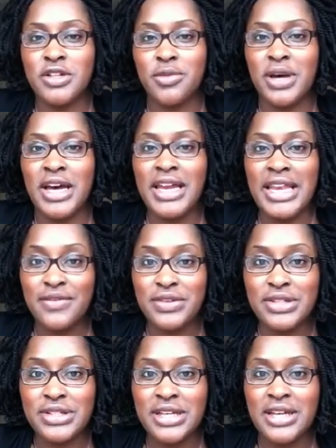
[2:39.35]
so my iron
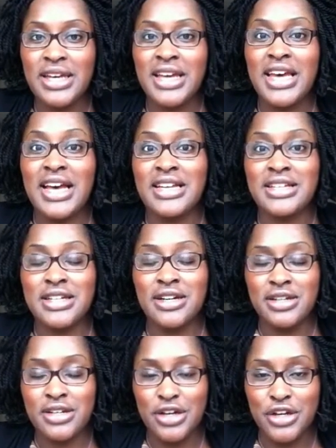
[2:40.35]
levels had
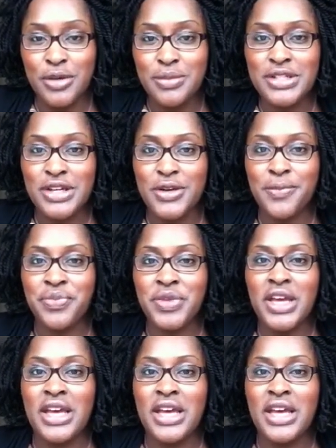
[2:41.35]
gone up. So